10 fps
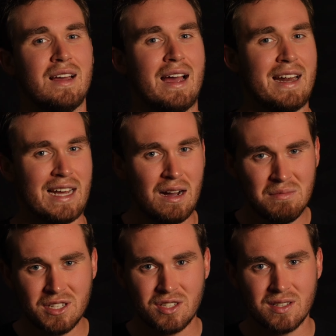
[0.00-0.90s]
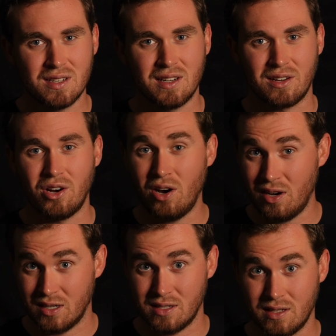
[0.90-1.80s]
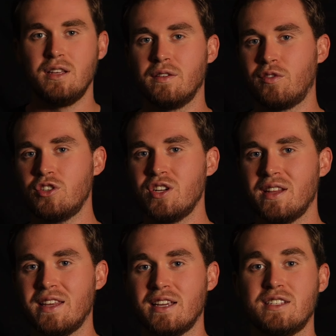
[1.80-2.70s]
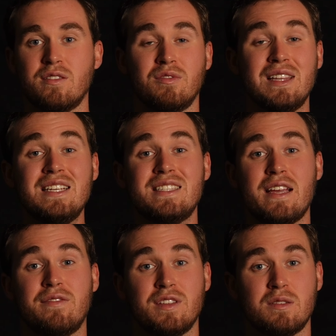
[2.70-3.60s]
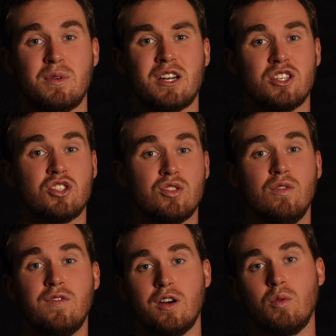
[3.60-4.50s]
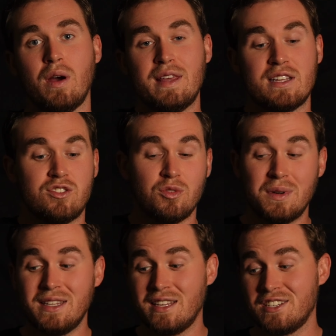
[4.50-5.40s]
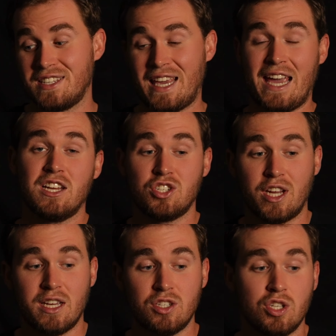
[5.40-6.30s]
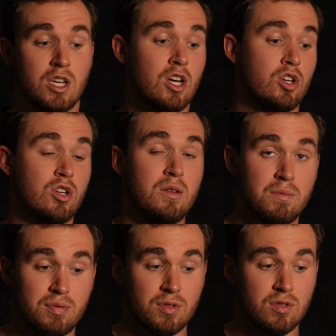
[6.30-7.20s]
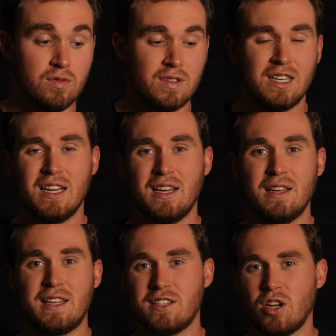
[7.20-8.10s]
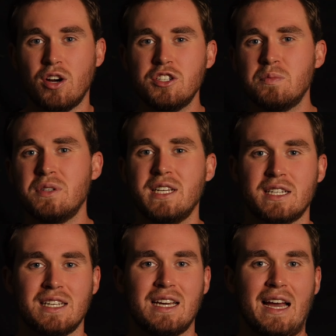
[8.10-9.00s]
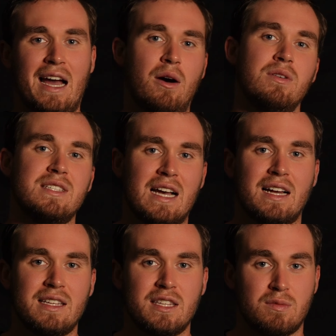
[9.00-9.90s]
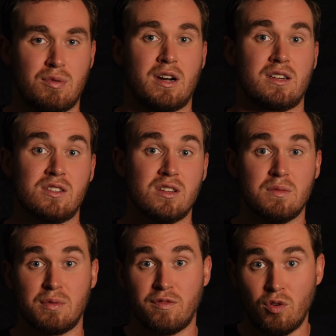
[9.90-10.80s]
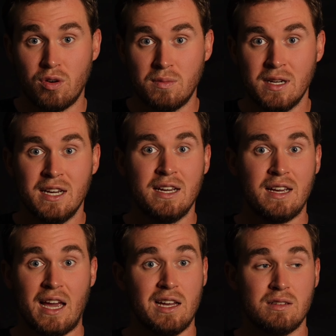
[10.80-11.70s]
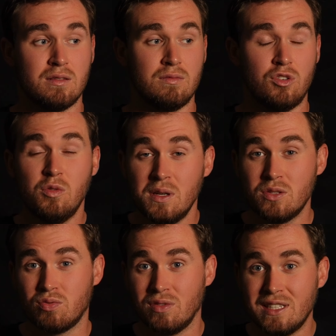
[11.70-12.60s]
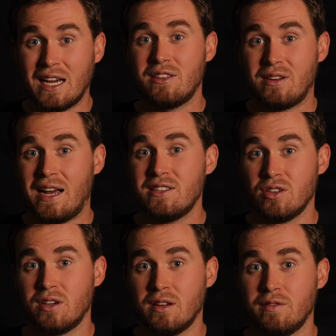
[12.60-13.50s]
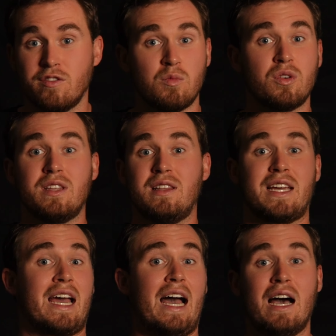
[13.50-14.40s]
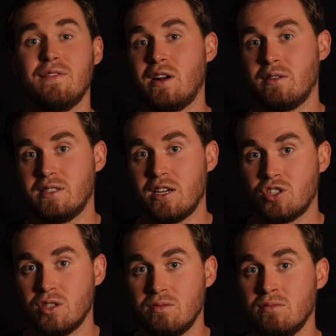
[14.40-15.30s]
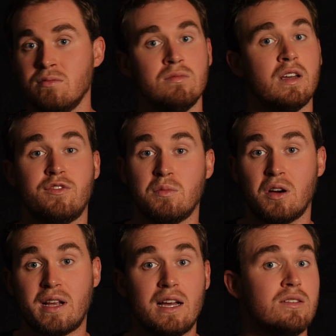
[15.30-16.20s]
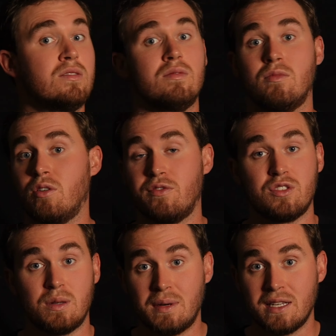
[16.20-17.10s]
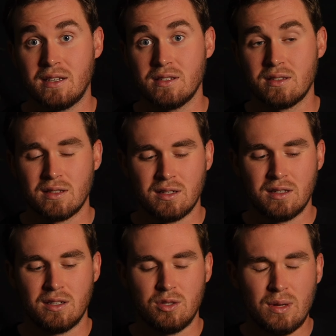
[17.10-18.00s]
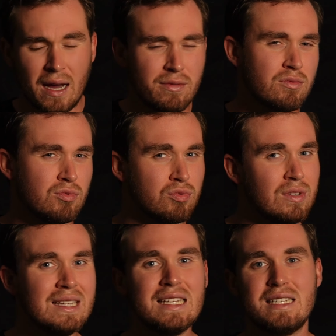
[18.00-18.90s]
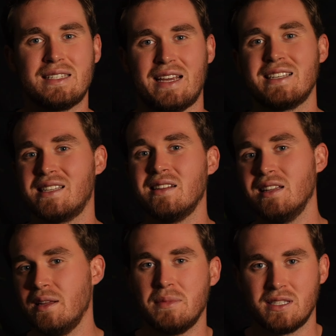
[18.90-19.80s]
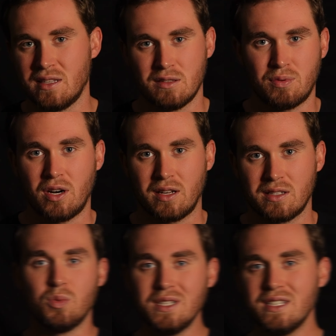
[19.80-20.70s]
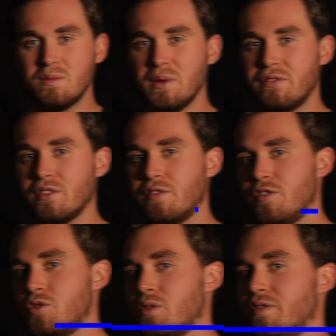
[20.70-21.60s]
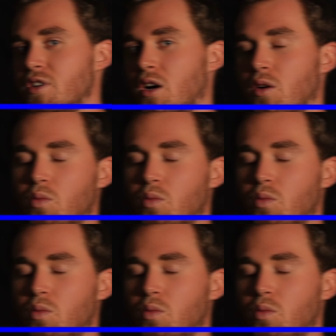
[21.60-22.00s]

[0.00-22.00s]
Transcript: And how much is it going to cost? The unfortunate thing is the release date for this product is so far away that so many things can change, could improve, that it's hard to predict how exactly this product is going to perform. And nobody's really had their hands on it for more than like a half an hour session. If you're Marquez or if you're somebody else, you haven't really tested the limits of this product. So what does this mean for the future of VR?